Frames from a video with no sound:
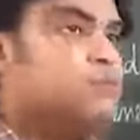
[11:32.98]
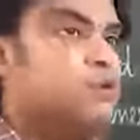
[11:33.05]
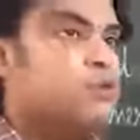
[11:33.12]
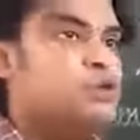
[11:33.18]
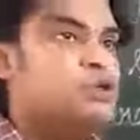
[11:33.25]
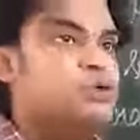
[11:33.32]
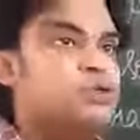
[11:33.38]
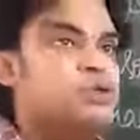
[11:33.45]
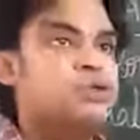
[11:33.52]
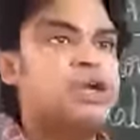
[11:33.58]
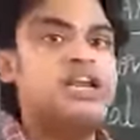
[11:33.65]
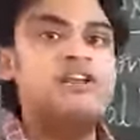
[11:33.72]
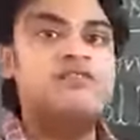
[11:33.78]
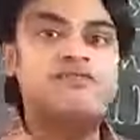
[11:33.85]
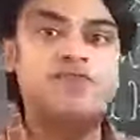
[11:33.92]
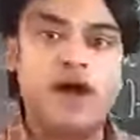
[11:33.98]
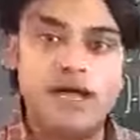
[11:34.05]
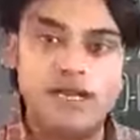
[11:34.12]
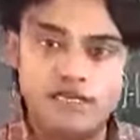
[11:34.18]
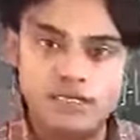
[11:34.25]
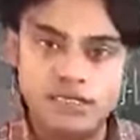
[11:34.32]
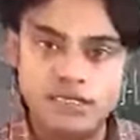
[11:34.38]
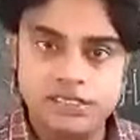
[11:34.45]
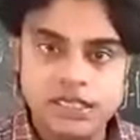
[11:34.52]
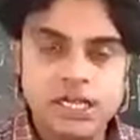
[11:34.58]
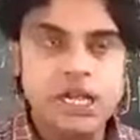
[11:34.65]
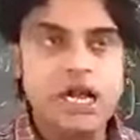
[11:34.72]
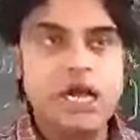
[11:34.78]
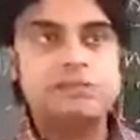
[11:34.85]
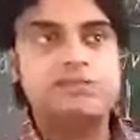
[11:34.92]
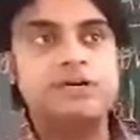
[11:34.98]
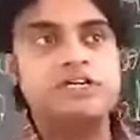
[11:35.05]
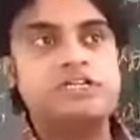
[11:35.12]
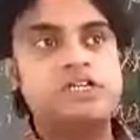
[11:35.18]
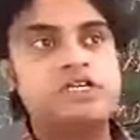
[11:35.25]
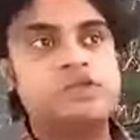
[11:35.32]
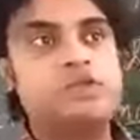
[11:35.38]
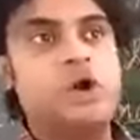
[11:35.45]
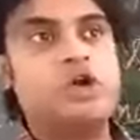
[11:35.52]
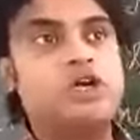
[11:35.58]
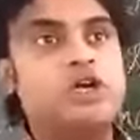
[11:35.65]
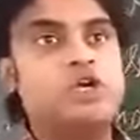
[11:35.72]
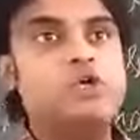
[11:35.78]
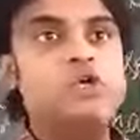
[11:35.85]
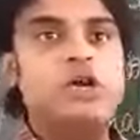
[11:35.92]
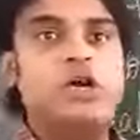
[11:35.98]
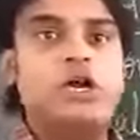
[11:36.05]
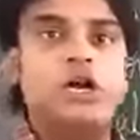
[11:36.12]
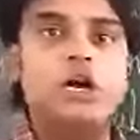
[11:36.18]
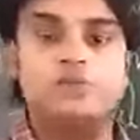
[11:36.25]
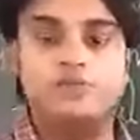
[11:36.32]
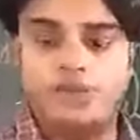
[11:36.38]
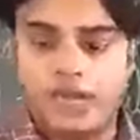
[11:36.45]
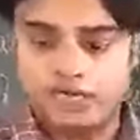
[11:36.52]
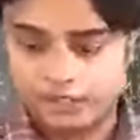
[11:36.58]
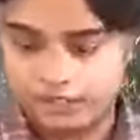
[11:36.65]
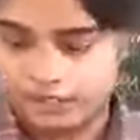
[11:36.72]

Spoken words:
which was really violent, and Britishers wanted to curb that.